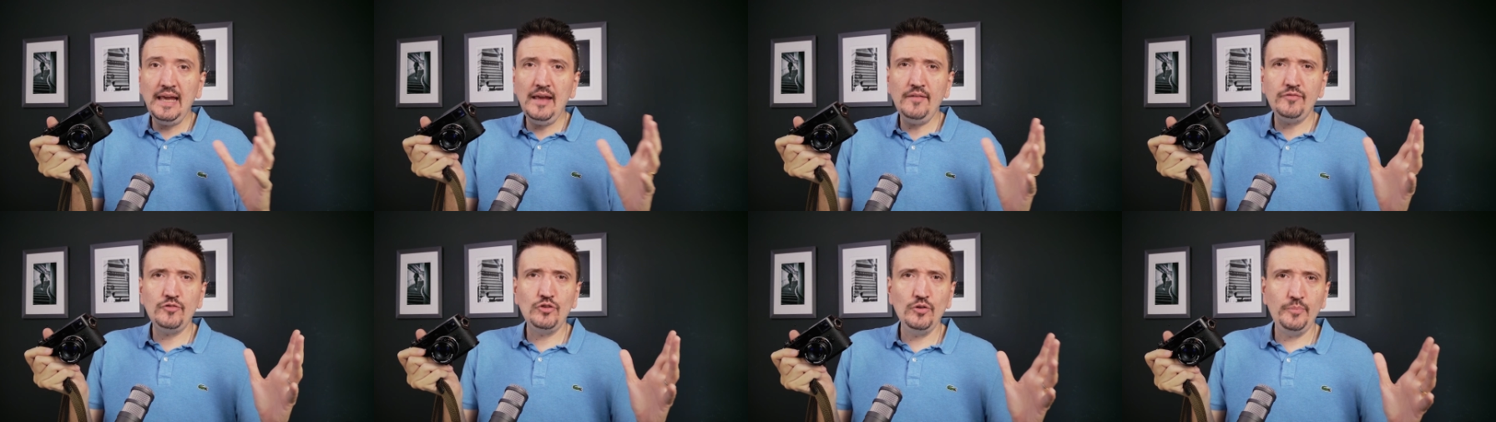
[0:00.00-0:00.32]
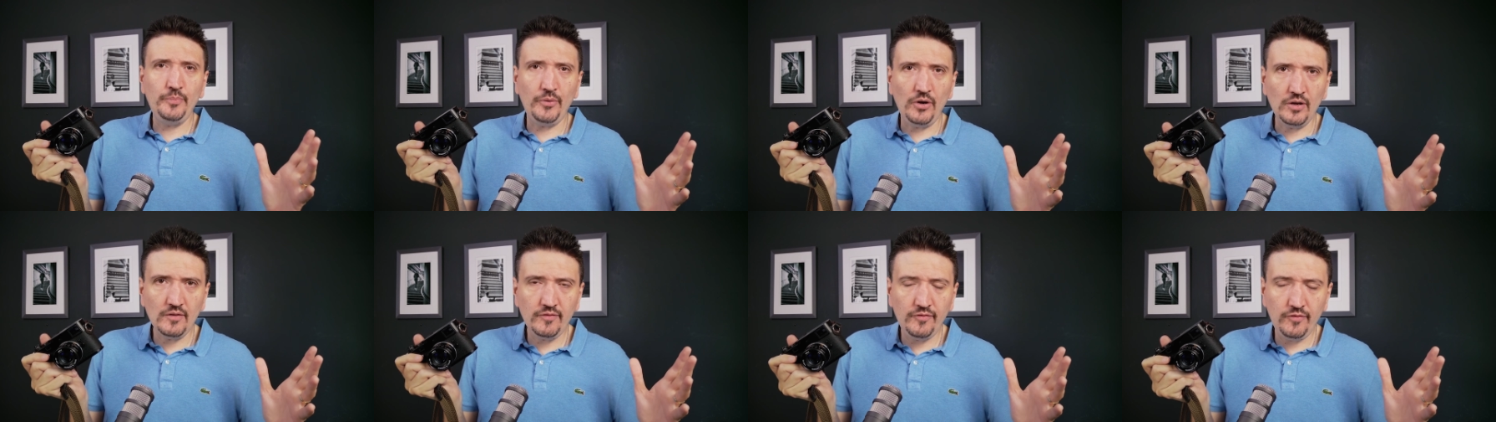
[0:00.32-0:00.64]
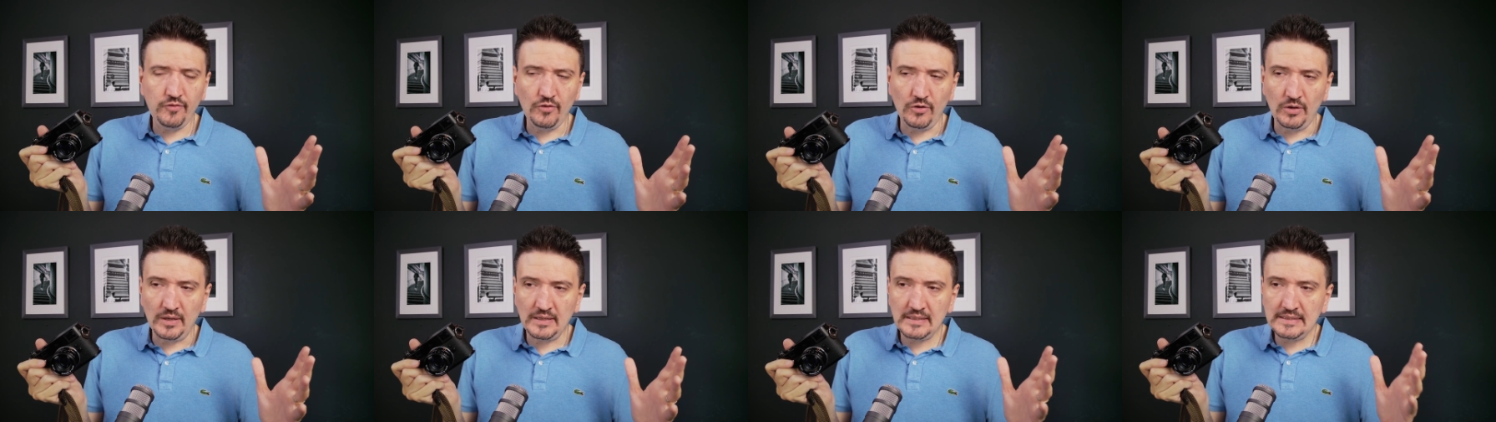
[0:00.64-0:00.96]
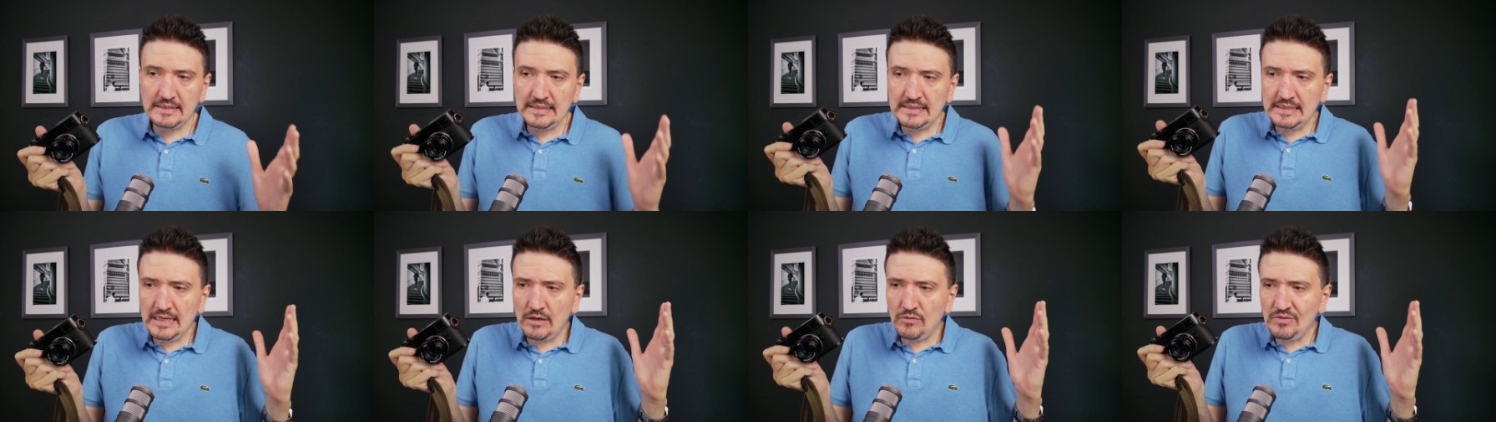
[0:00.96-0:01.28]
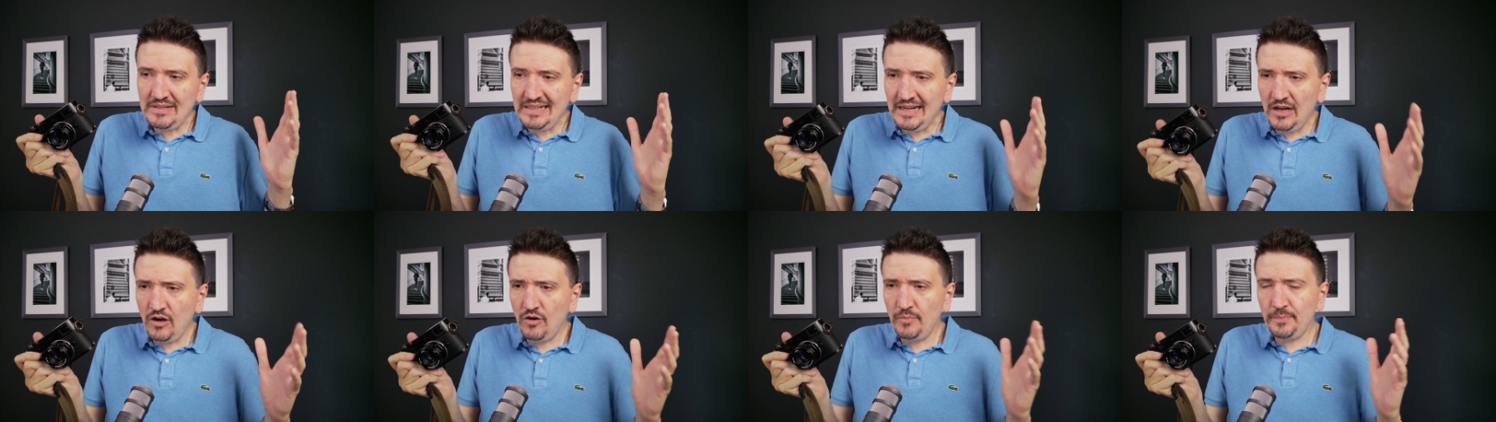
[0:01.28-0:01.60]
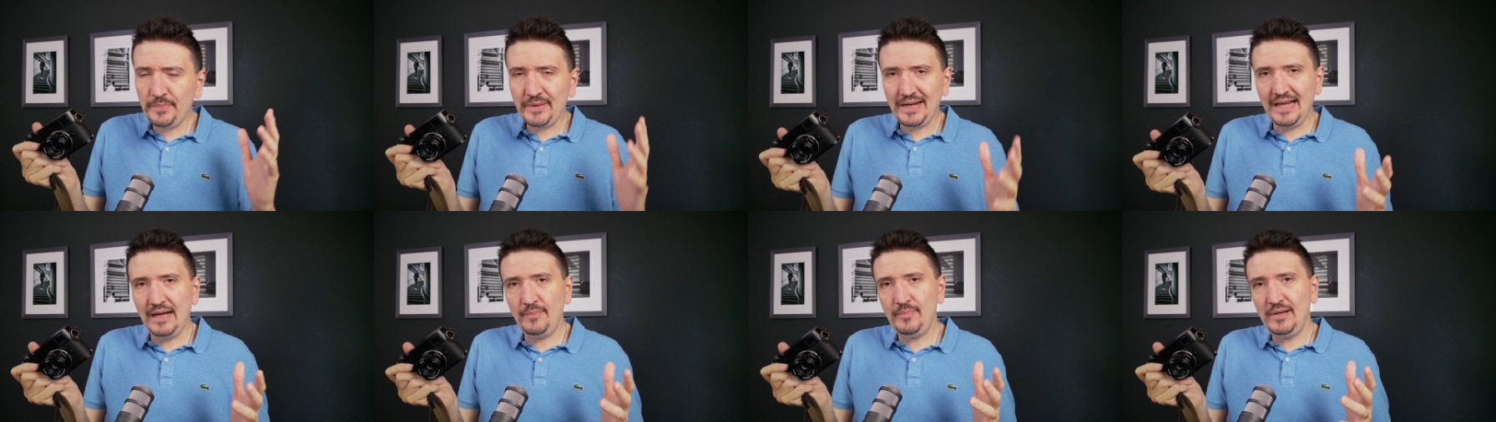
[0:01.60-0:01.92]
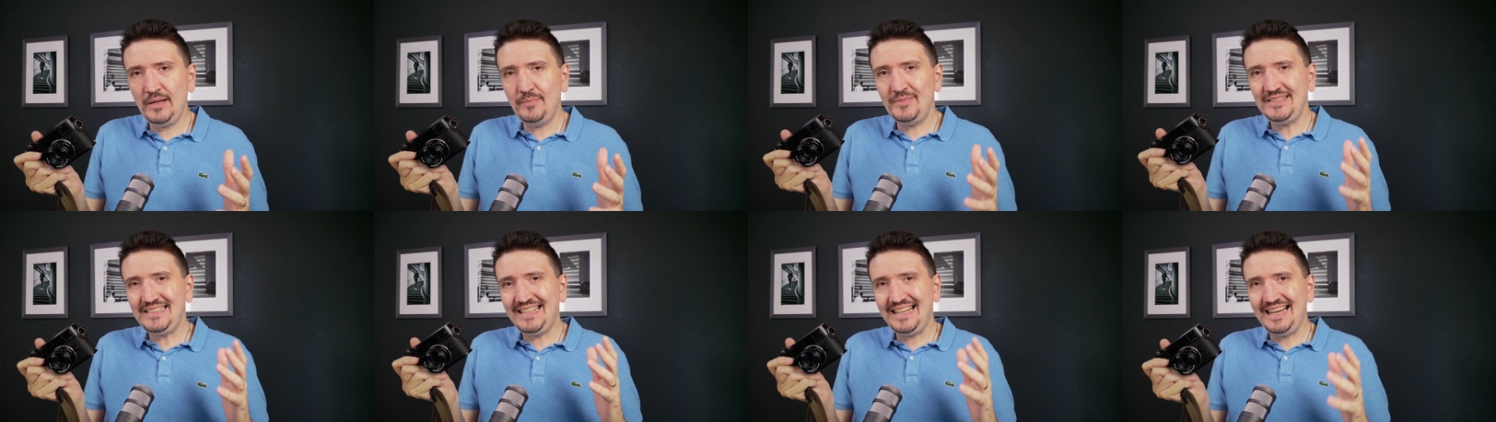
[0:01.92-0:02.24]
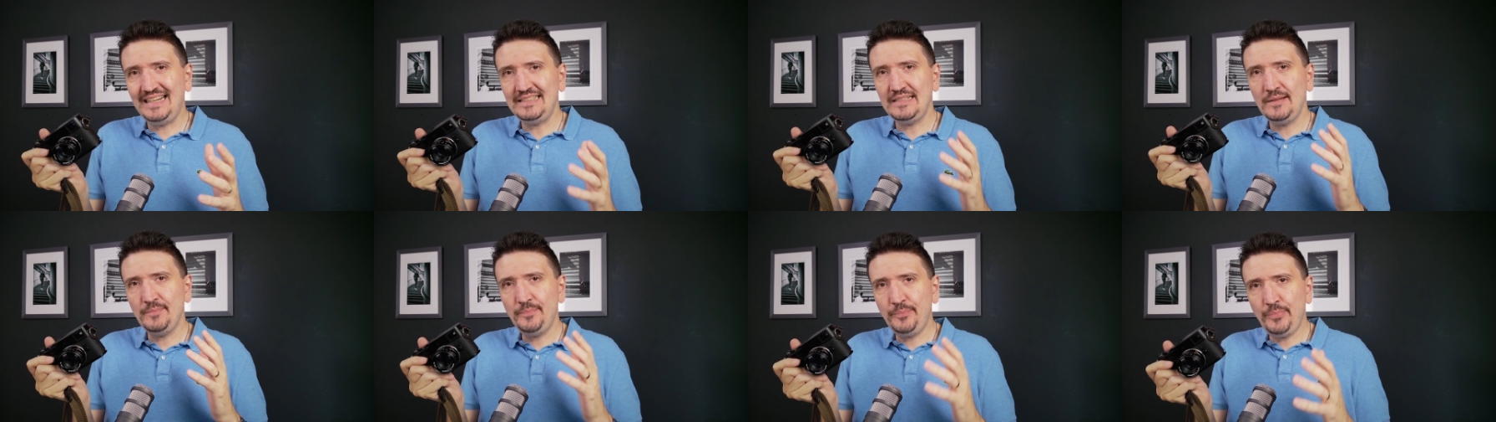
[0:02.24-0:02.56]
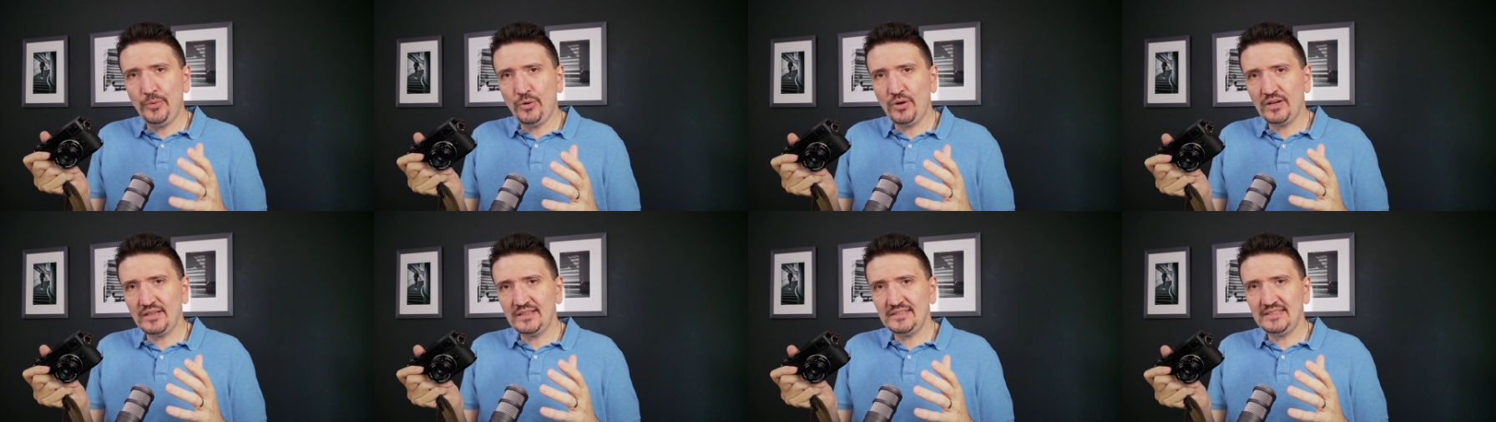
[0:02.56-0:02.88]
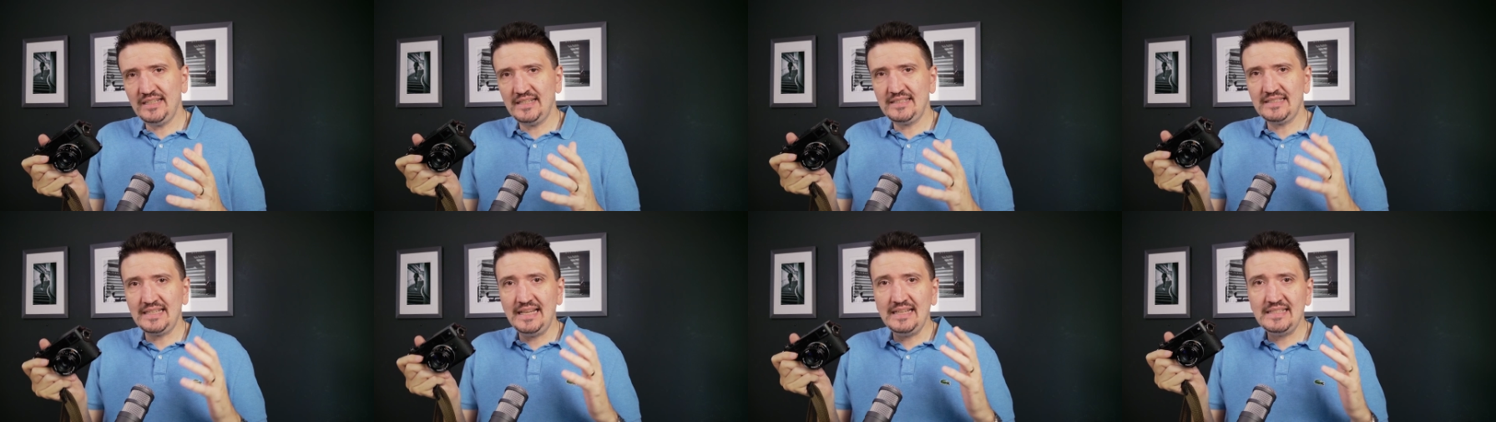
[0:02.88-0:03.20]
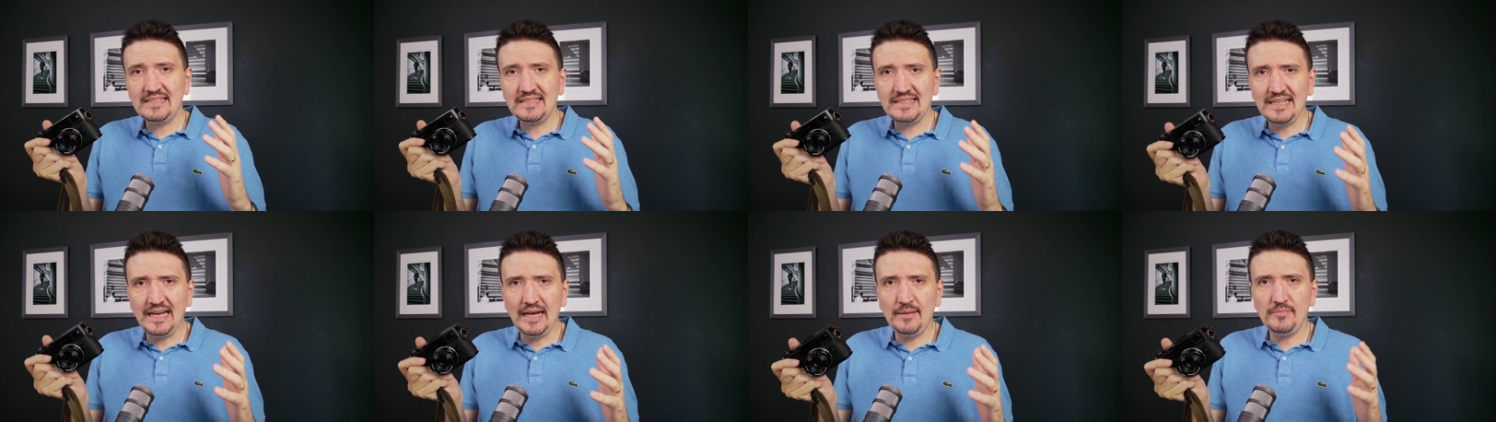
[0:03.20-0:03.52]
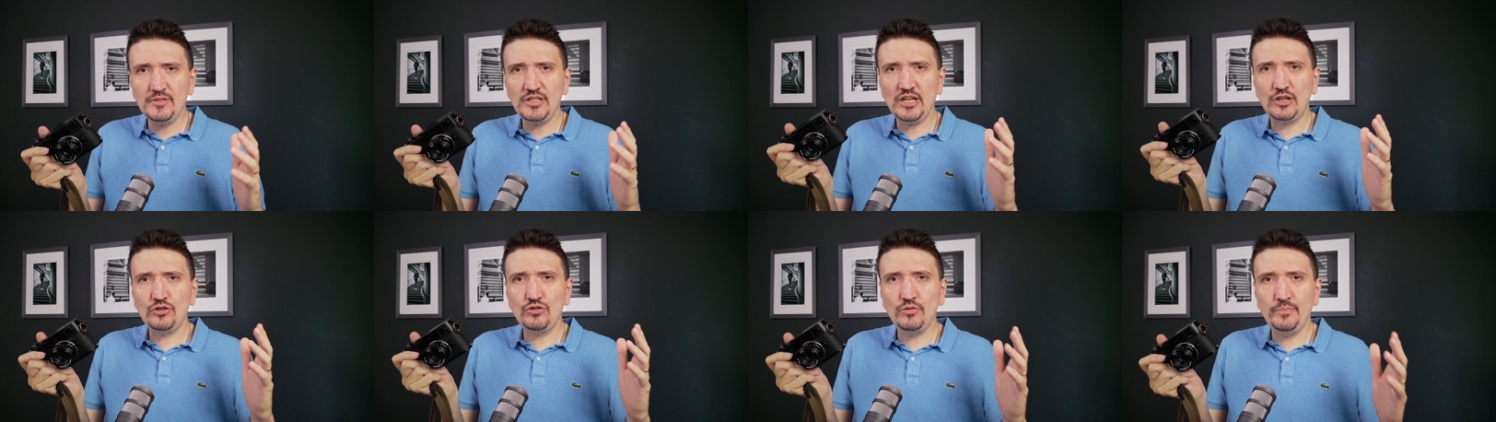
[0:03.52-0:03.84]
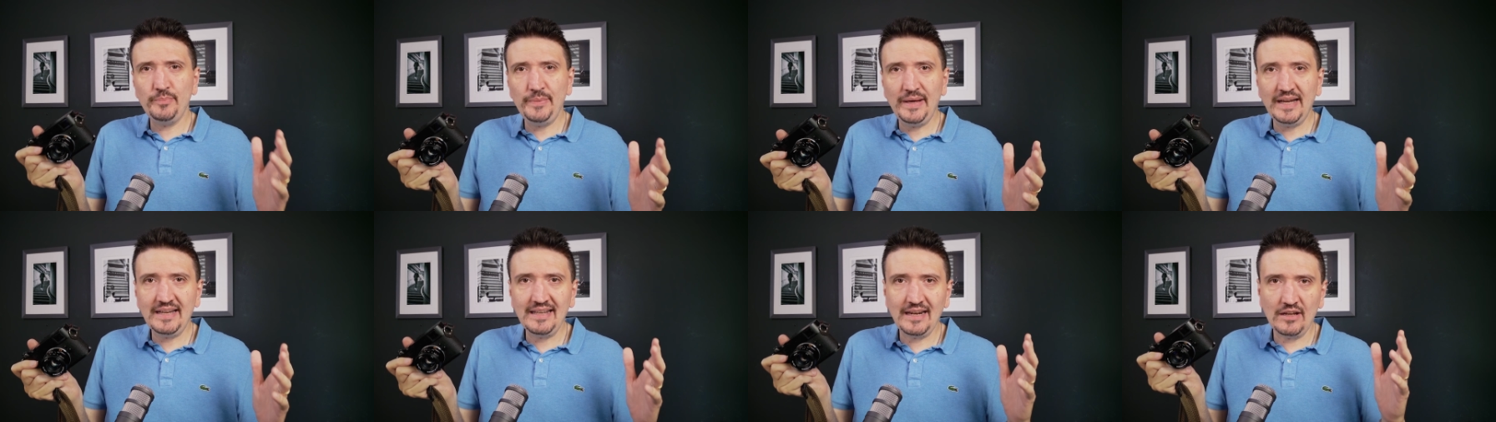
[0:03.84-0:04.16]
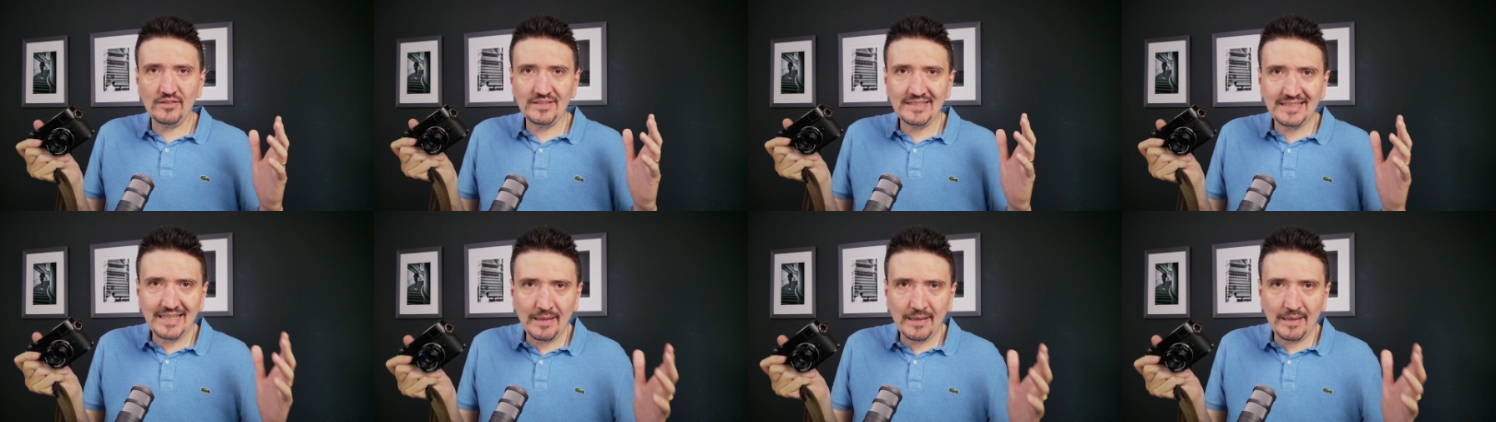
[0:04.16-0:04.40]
f2.4, so no problem regarding portraits and subject to background